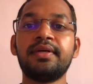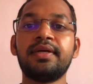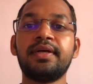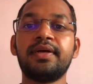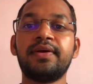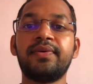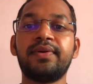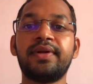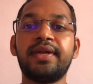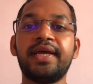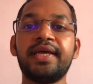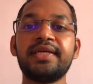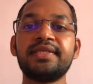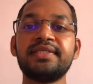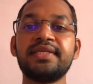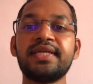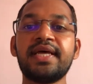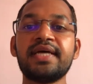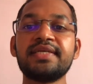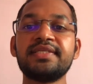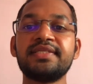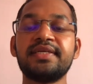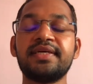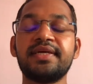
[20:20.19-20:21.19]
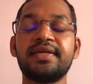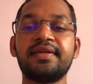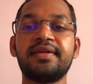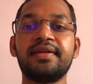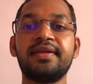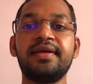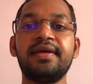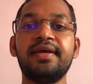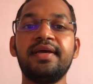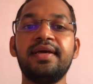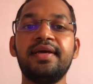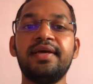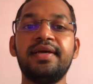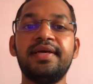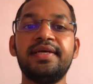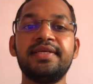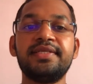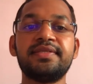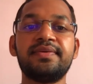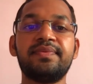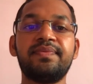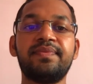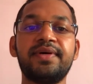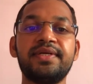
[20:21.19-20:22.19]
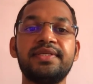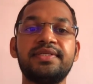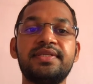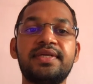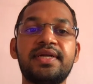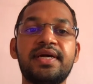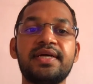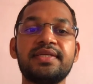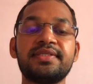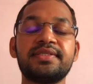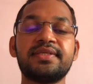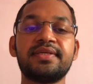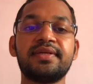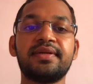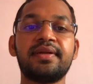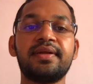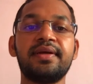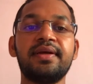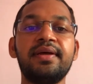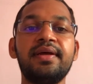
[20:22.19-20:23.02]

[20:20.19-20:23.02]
Our next asana is Vajrasana.